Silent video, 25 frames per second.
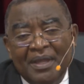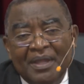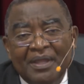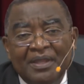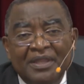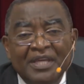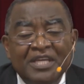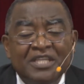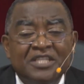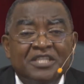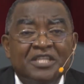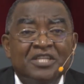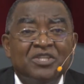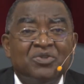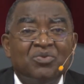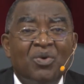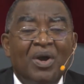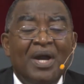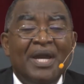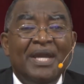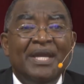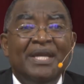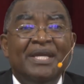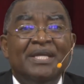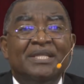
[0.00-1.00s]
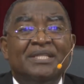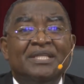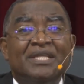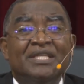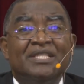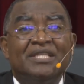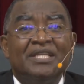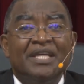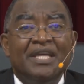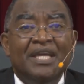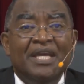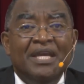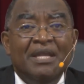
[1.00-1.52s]
This is why it
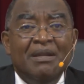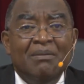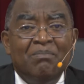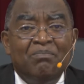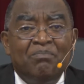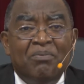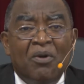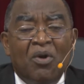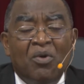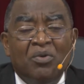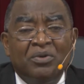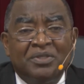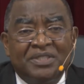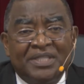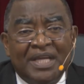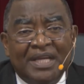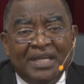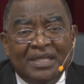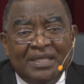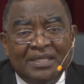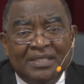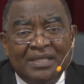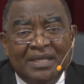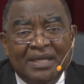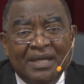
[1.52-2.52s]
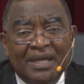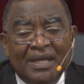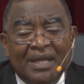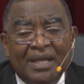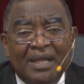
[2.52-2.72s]
is important